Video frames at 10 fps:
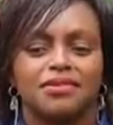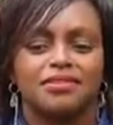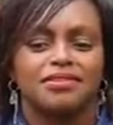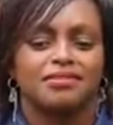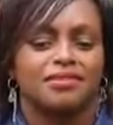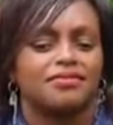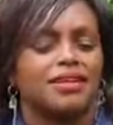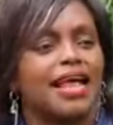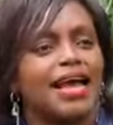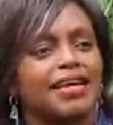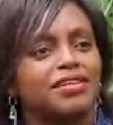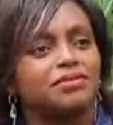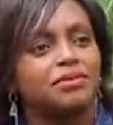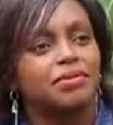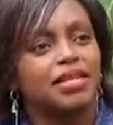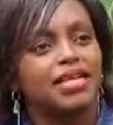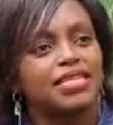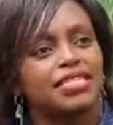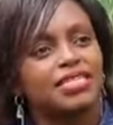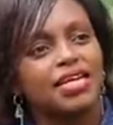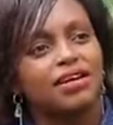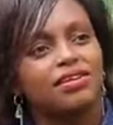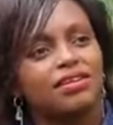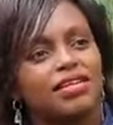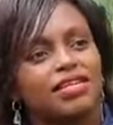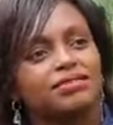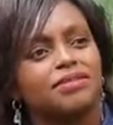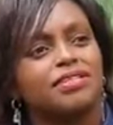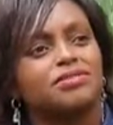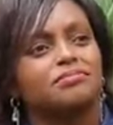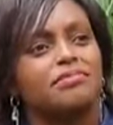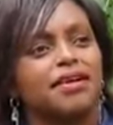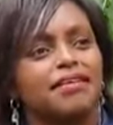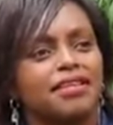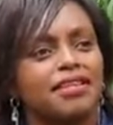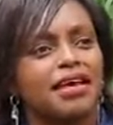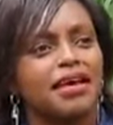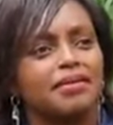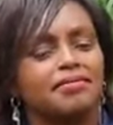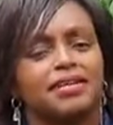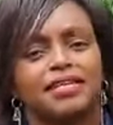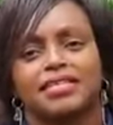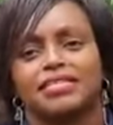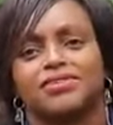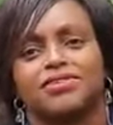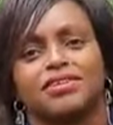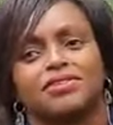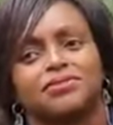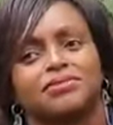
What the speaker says: was lying to women that he's single, that he wants to marry them, that he's going